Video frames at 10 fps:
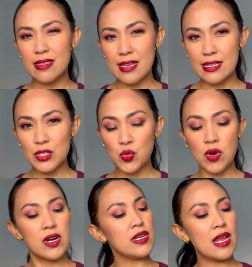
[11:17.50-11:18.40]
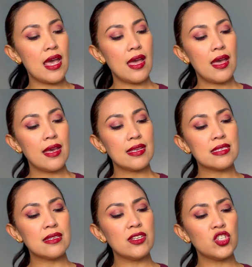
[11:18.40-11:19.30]
this one
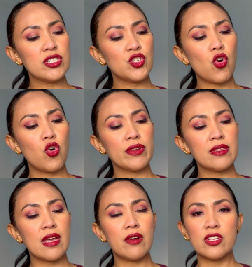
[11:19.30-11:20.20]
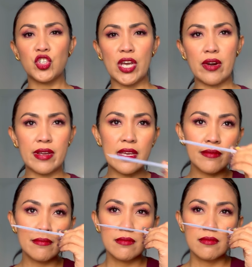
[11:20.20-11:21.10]
is not just your ordinary cherry,
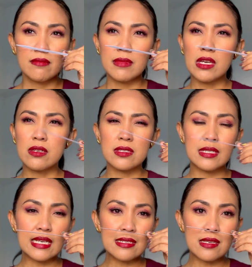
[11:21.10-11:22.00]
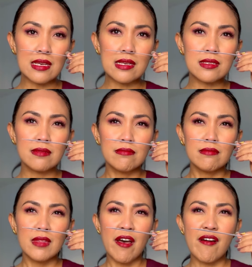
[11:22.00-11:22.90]
because this is
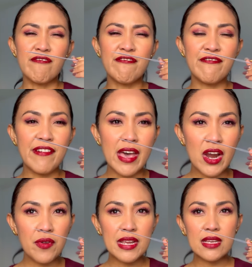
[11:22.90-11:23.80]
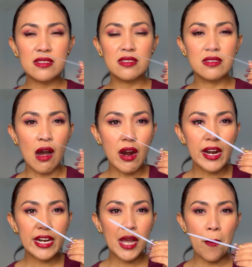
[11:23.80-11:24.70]
very
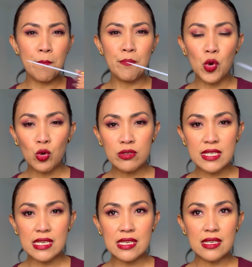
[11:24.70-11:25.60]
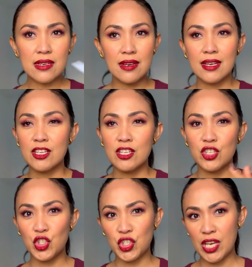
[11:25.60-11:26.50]
dark, boozy,
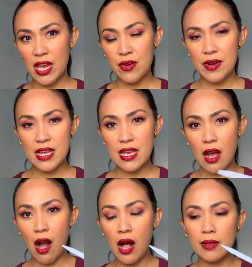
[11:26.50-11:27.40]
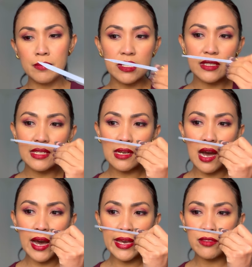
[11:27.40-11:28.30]
cherry almond
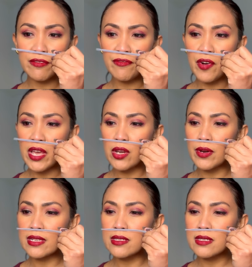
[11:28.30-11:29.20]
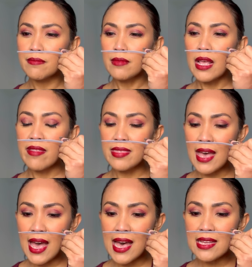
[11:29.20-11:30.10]
kind of fragrance
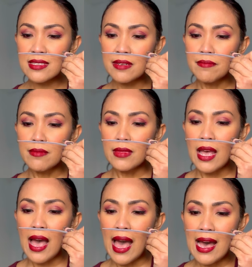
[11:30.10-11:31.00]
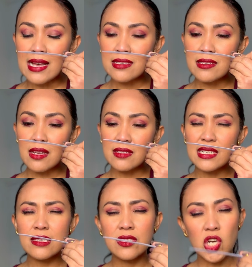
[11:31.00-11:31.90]
that has
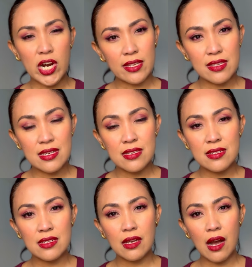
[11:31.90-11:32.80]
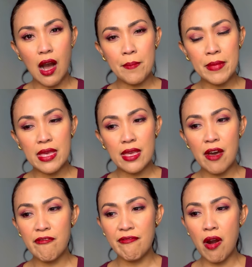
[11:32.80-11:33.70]
the darkness coming
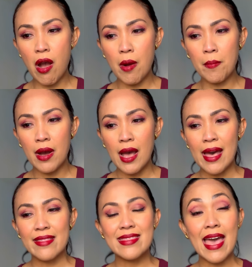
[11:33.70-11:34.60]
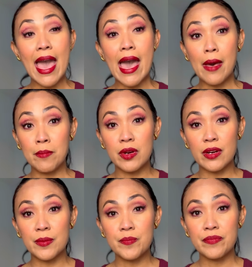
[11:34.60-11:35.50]
from the
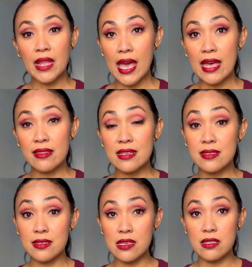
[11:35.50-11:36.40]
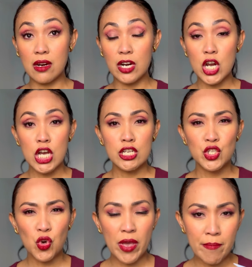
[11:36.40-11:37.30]
amber and cedar.
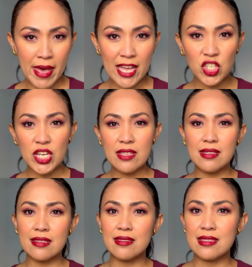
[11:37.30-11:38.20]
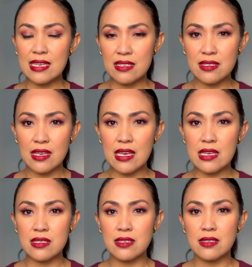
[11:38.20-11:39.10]
So imagine that this
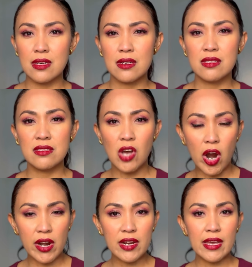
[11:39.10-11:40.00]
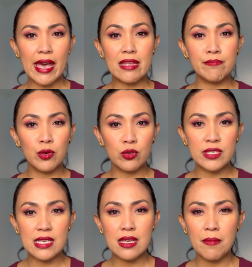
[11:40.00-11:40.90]
is dark and
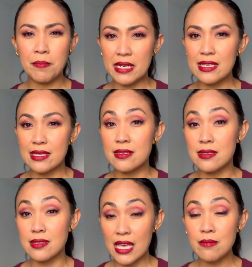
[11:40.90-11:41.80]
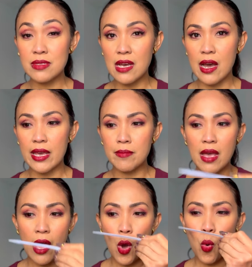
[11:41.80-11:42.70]
boozy, but at the same time
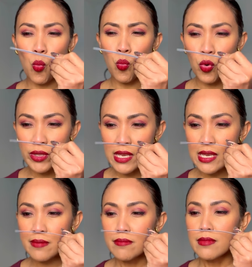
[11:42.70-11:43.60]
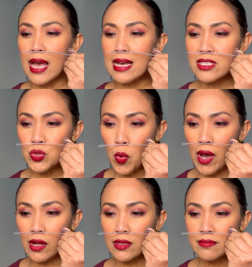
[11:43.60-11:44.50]
woody as
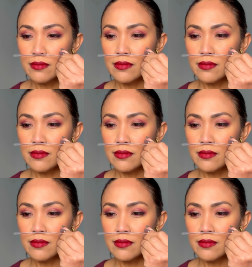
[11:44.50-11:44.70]
well,